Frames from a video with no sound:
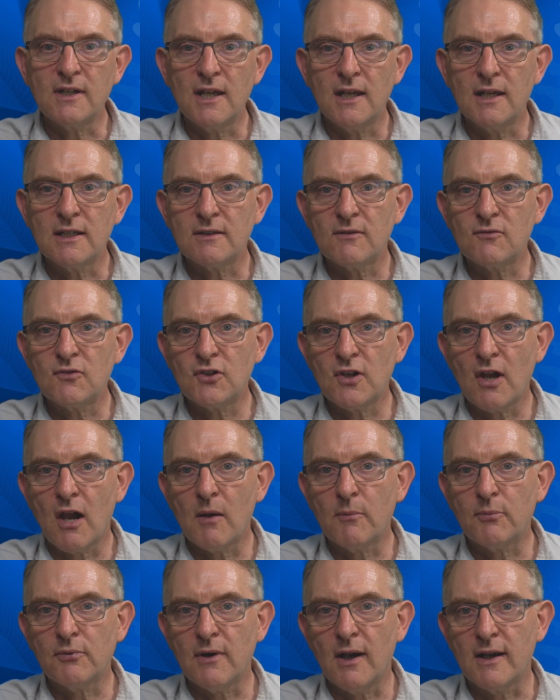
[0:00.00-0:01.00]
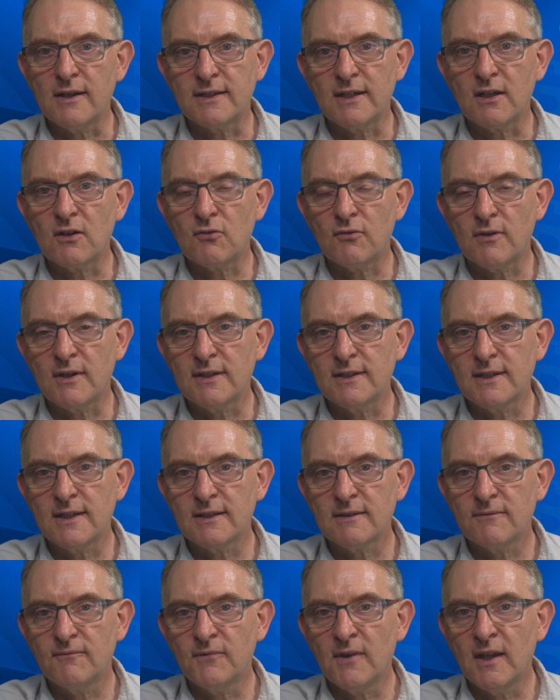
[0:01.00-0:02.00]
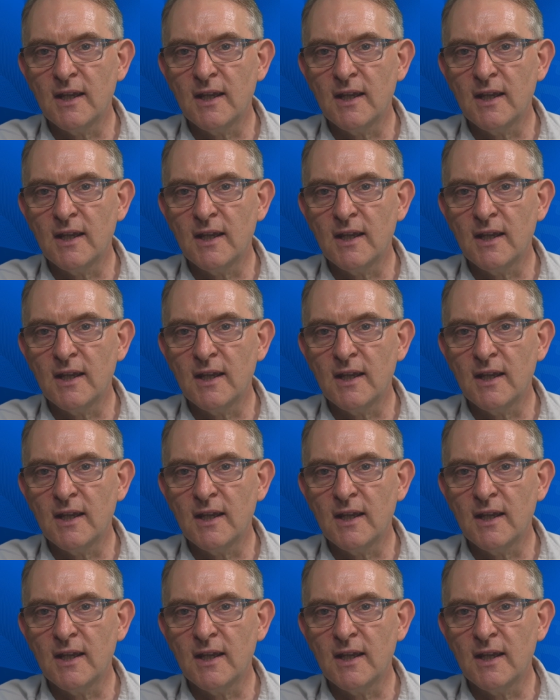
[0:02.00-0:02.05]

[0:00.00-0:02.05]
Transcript: years of sharp price increases.